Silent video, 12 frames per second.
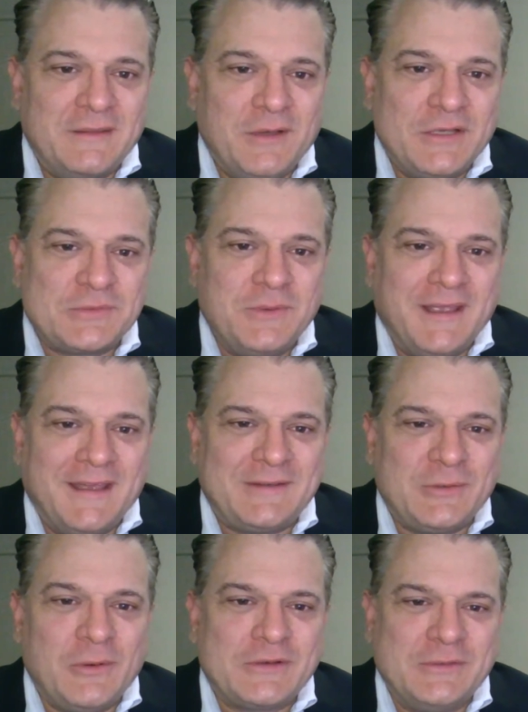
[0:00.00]
the most we get
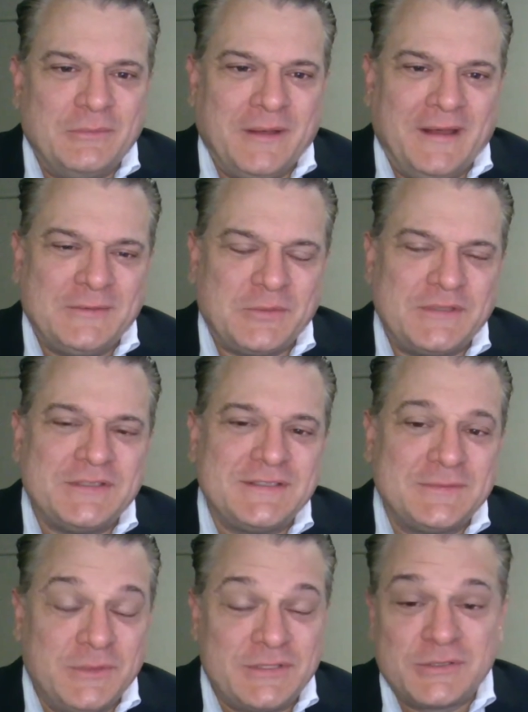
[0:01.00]
talked about, which
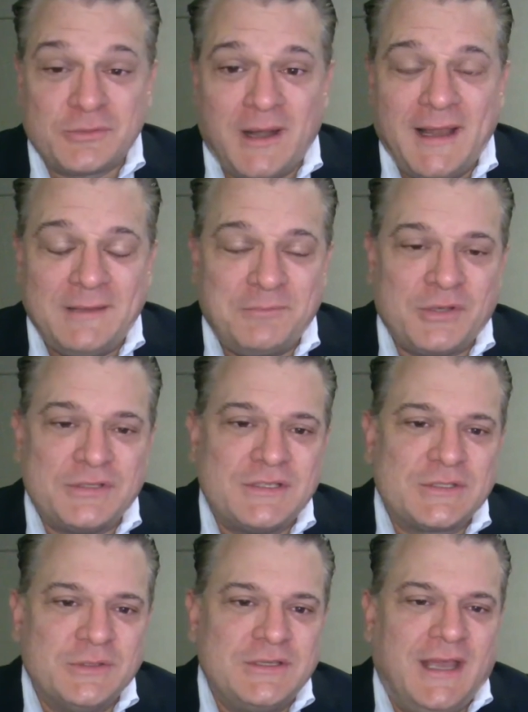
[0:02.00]
is great, because
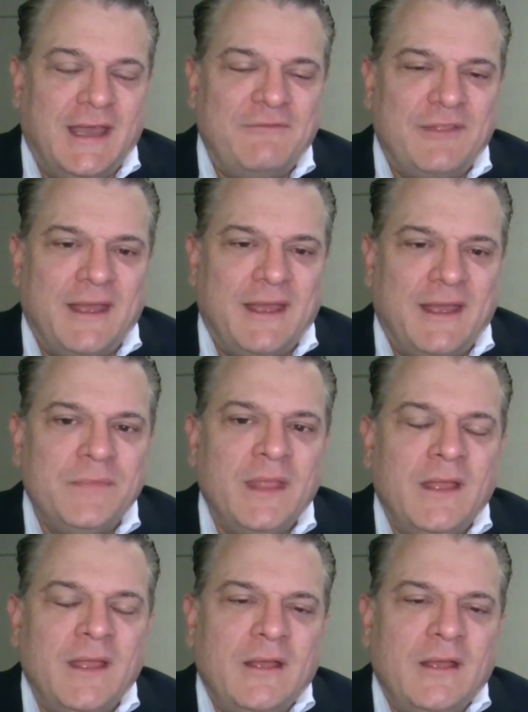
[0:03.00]
it's good to have that